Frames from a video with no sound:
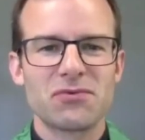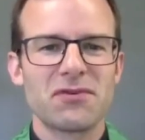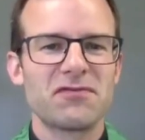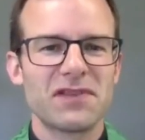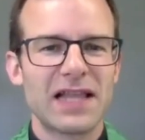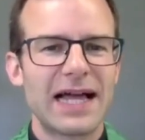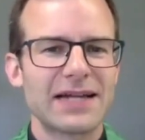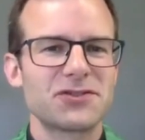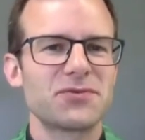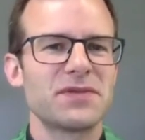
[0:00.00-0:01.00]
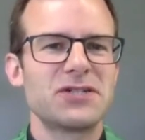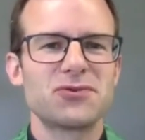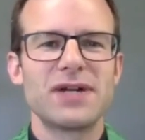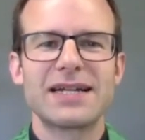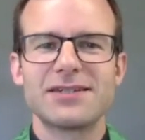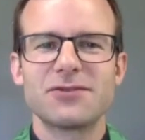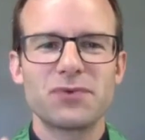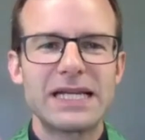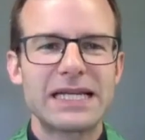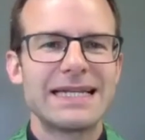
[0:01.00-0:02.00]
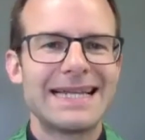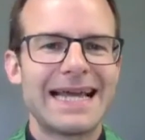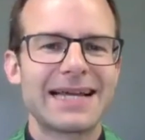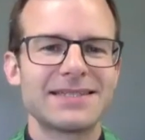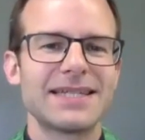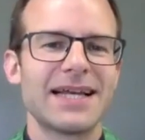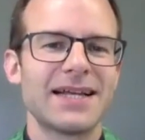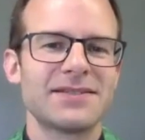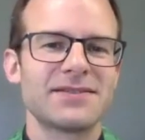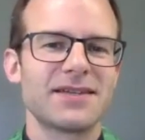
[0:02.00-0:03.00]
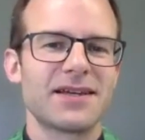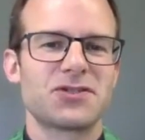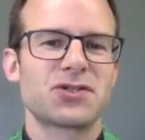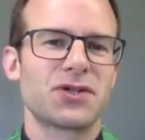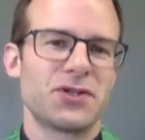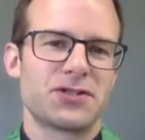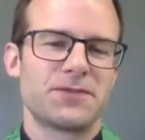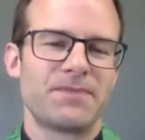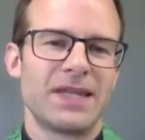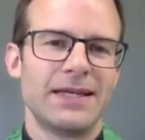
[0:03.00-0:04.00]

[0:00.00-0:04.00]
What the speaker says: reflect, redirect, and reconnect as a church.